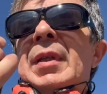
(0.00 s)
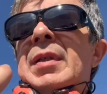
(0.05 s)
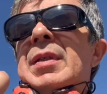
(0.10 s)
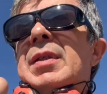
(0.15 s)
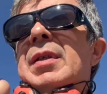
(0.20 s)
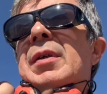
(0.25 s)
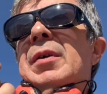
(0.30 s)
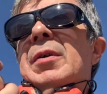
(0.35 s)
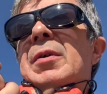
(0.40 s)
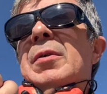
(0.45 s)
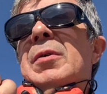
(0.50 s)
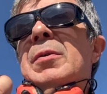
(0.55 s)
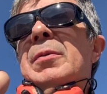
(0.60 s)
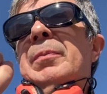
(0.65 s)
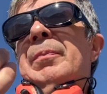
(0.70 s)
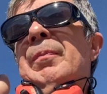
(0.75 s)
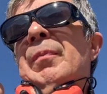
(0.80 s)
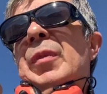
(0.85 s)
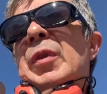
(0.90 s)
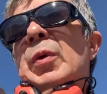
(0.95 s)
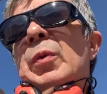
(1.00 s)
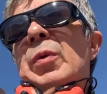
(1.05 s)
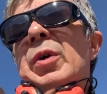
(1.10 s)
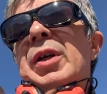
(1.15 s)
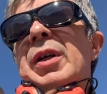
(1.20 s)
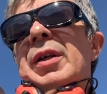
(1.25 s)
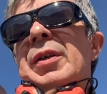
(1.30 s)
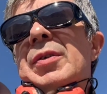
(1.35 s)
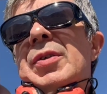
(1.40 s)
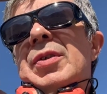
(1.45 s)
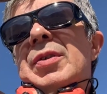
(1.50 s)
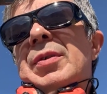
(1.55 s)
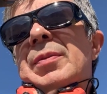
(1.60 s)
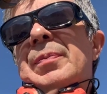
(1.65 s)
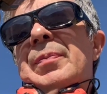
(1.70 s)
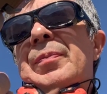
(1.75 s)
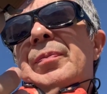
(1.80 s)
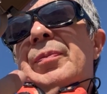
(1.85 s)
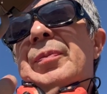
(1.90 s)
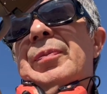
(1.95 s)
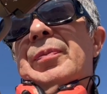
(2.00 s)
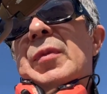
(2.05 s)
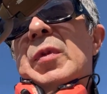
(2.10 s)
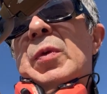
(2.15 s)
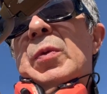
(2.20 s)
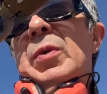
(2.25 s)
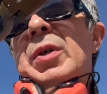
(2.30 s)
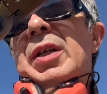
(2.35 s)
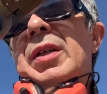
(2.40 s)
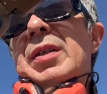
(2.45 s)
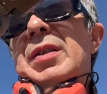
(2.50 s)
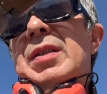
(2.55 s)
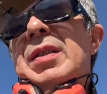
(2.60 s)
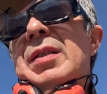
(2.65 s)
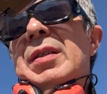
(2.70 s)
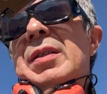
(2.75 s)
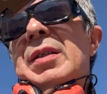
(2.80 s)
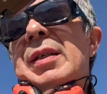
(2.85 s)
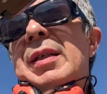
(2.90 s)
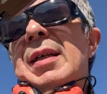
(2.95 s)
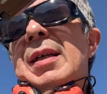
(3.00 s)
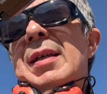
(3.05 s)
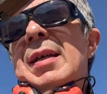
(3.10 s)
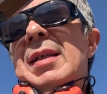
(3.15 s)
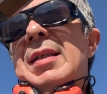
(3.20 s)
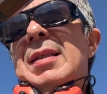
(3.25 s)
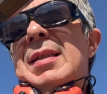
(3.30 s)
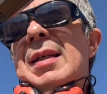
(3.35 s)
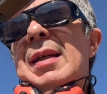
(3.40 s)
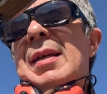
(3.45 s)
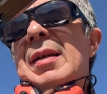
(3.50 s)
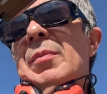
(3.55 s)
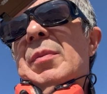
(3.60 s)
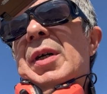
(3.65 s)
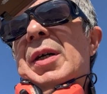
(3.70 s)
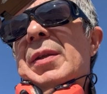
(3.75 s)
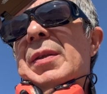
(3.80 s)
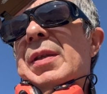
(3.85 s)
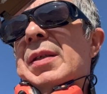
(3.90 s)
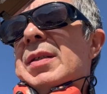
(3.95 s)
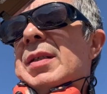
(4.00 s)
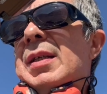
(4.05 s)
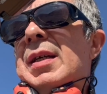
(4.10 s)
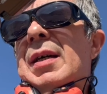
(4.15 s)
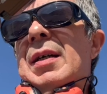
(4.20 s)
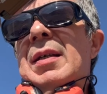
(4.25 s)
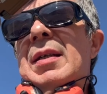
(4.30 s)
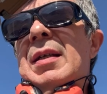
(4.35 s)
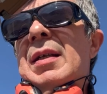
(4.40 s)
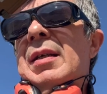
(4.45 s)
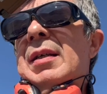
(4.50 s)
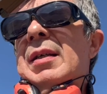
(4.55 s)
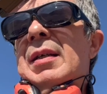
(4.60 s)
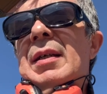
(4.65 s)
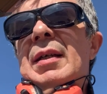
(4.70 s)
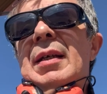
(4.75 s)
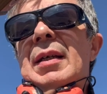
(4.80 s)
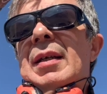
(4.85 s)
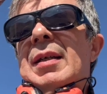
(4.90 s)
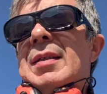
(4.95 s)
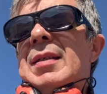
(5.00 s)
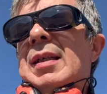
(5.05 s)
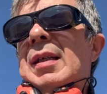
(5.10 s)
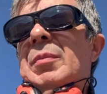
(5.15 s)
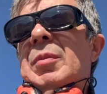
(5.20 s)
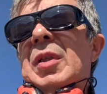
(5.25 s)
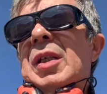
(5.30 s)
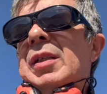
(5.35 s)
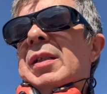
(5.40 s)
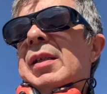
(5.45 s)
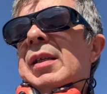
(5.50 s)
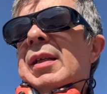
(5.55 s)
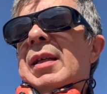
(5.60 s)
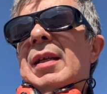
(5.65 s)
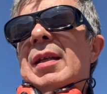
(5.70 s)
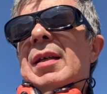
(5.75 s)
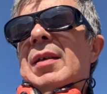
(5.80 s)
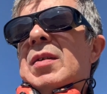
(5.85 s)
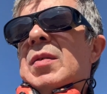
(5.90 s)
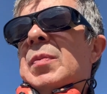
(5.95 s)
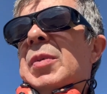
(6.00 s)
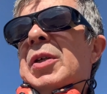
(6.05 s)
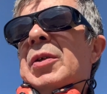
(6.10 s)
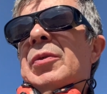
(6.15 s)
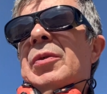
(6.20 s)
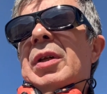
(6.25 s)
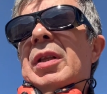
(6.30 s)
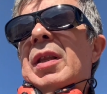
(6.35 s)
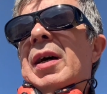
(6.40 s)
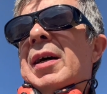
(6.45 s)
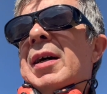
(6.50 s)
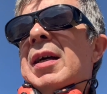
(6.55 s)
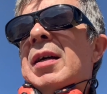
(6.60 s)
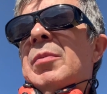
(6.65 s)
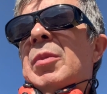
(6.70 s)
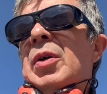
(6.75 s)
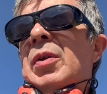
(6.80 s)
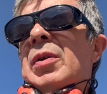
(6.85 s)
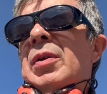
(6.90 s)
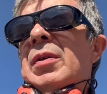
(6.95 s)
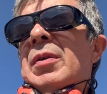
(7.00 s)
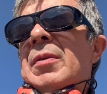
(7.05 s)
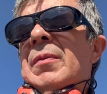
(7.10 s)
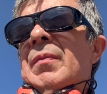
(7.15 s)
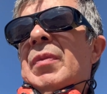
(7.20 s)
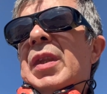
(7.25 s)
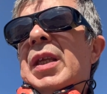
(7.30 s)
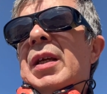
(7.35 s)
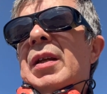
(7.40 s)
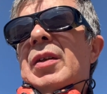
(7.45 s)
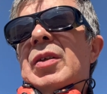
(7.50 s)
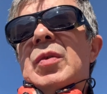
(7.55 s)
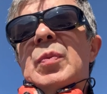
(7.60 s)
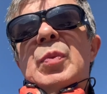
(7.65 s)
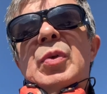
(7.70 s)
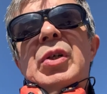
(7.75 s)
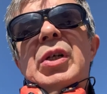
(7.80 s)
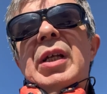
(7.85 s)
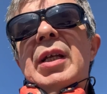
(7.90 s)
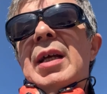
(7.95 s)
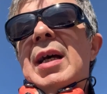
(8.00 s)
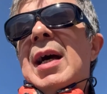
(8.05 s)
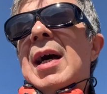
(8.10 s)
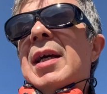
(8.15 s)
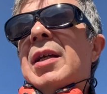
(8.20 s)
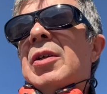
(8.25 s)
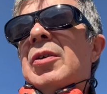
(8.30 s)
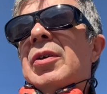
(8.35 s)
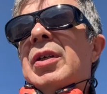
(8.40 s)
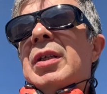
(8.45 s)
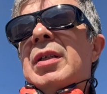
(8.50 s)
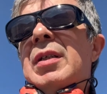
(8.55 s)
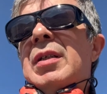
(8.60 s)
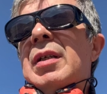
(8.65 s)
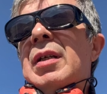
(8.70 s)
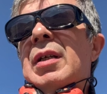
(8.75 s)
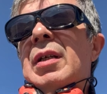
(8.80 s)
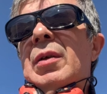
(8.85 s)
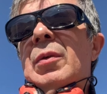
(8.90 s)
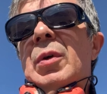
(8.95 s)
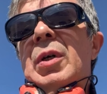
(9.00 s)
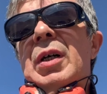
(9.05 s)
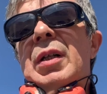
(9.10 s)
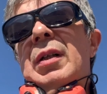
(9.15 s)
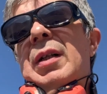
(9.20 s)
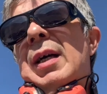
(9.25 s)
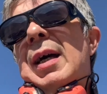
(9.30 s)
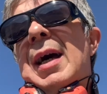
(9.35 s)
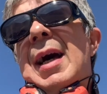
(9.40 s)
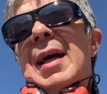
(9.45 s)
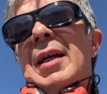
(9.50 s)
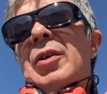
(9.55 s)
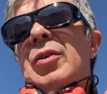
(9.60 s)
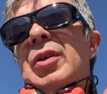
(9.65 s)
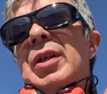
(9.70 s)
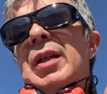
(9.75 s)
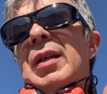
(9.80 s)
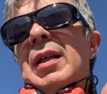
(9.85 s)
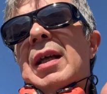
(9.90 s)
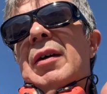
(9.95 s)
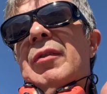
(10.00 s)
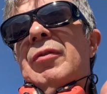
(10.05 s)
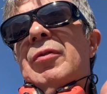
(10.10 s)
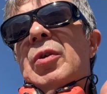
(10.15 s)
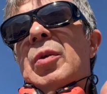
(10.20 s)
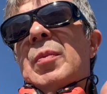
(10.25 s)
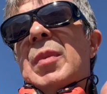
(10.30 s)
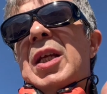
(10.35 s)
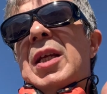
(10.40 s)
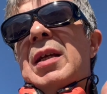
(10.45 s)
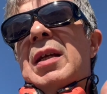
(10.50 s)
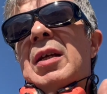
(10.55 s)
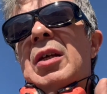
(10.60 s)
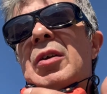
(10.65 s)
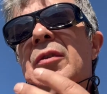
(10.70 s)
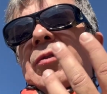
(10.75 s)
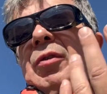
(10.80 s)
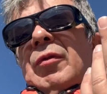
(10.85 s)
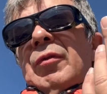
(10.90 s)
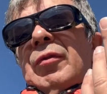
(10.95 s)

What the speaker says: So what else? What else can I say about this gun except that it has been reliable? It is pretty accurate. Well, accurate enough for me. From